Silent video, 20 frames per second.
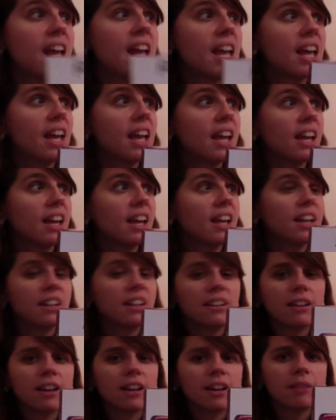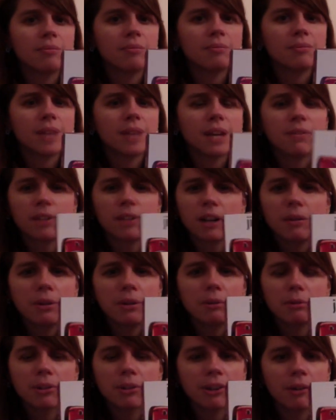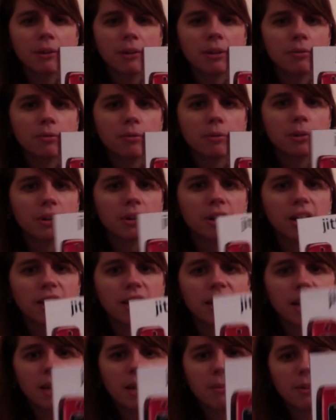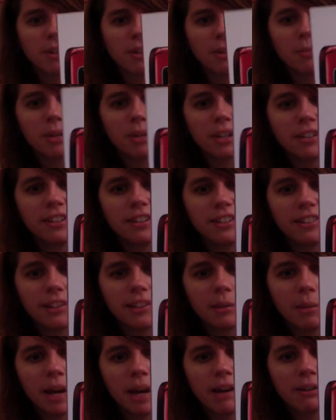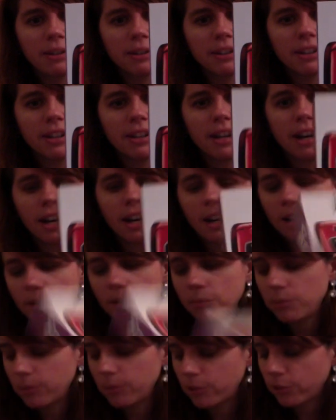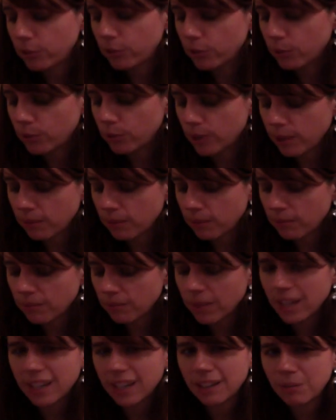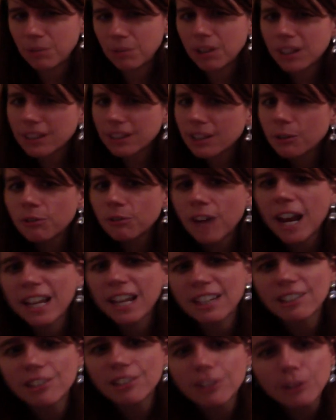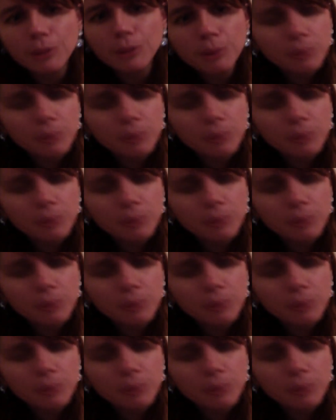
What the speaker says: and I forgot what it was going for on Amazon, but a decent amount. And a pretty low rank too.